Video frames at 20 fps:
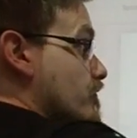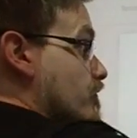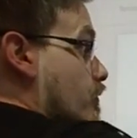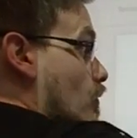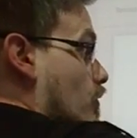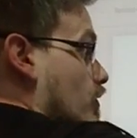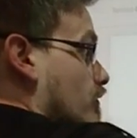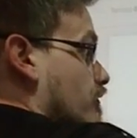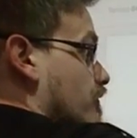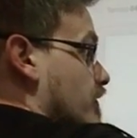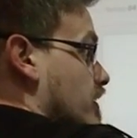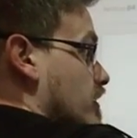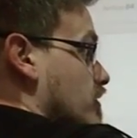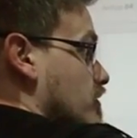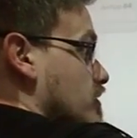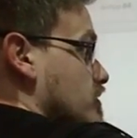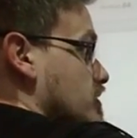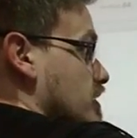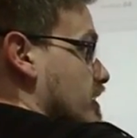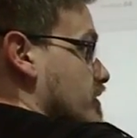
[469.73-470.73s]
4
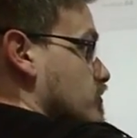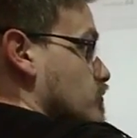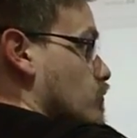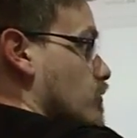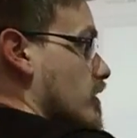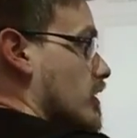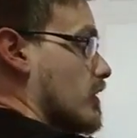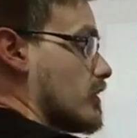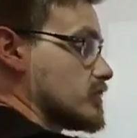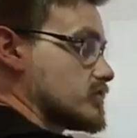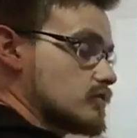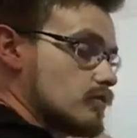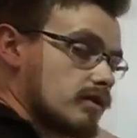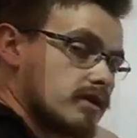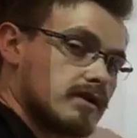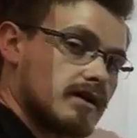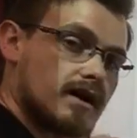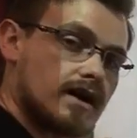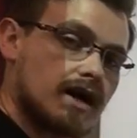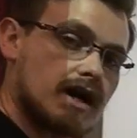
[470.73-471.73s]
fingers as well. So we're
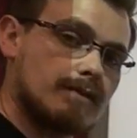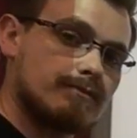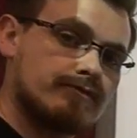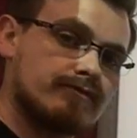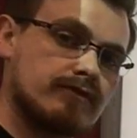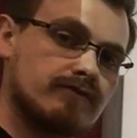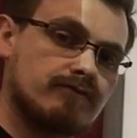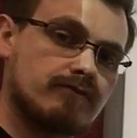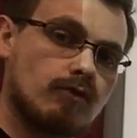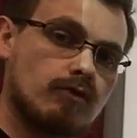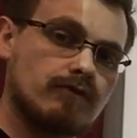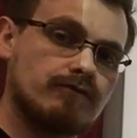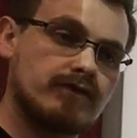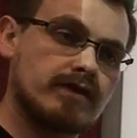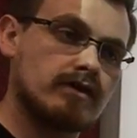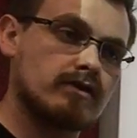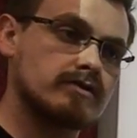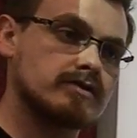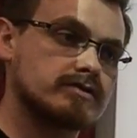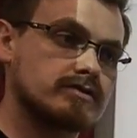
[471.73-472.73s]
going to hop from 4
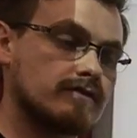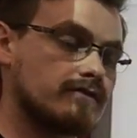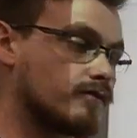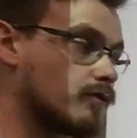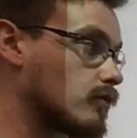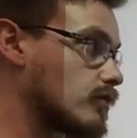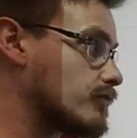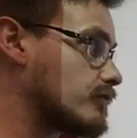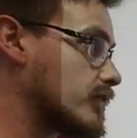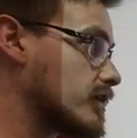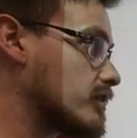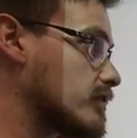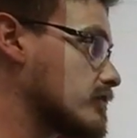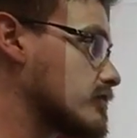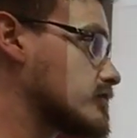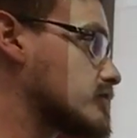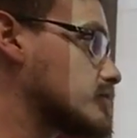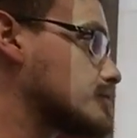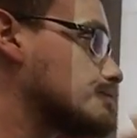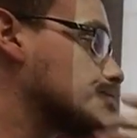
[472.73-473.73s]
fingers to 4
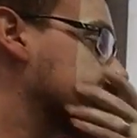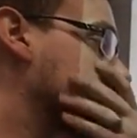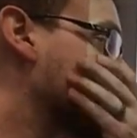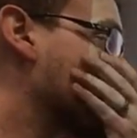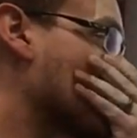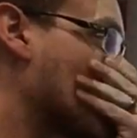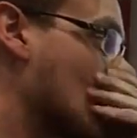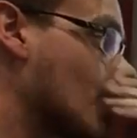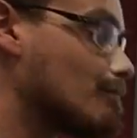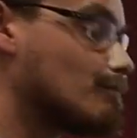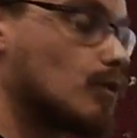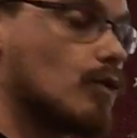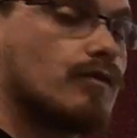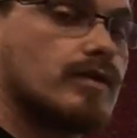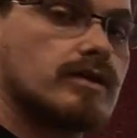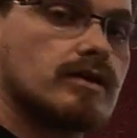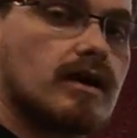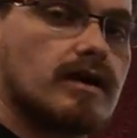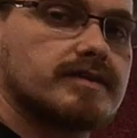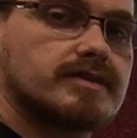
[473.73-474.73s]
fingers.
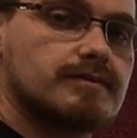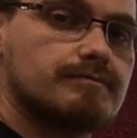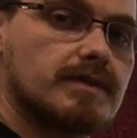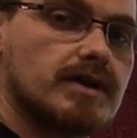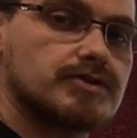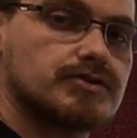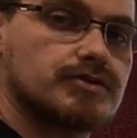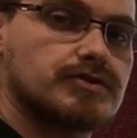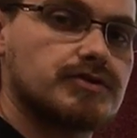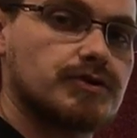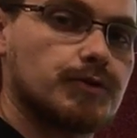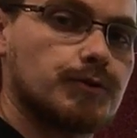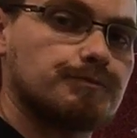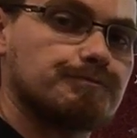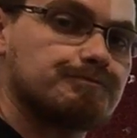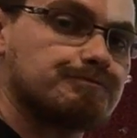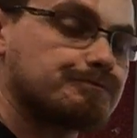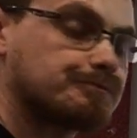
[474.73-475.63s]
Moving on to measure 2.